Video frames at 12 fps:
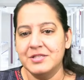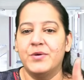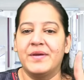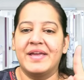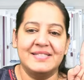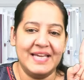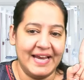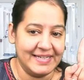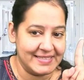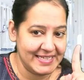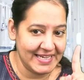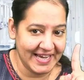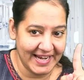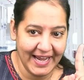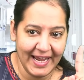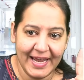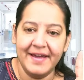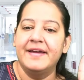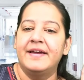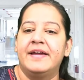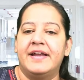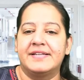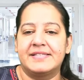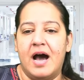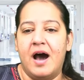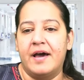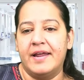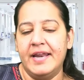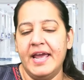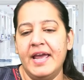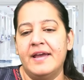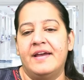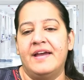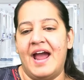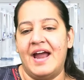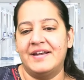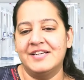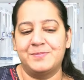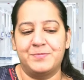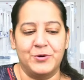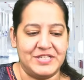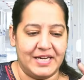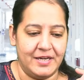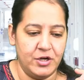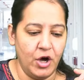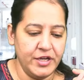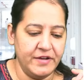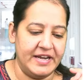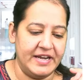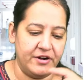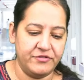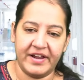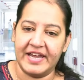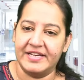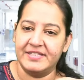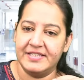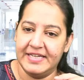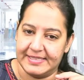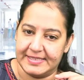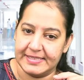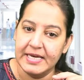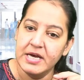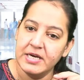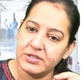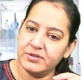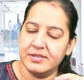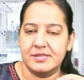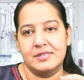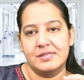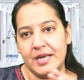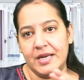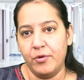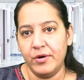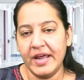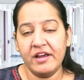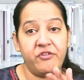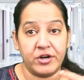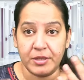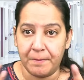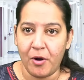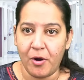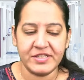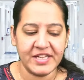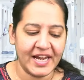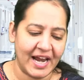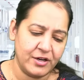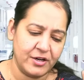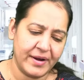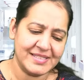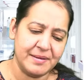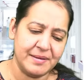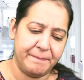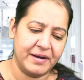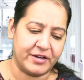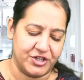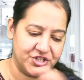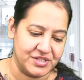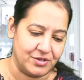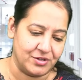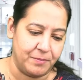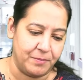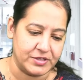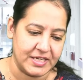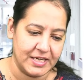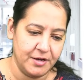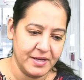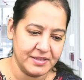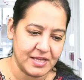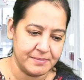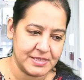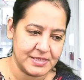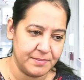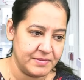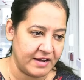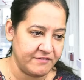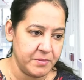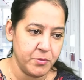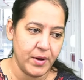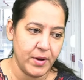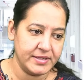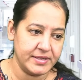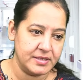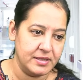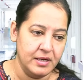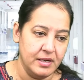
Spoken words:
So you can say it's DNA, it's RNA, and it's protein. Now you will not forget. Yes. So this is the mnemonic for the blotting, and you get simple questions on the blotting. Give me a thumbs up. Can we move ahead?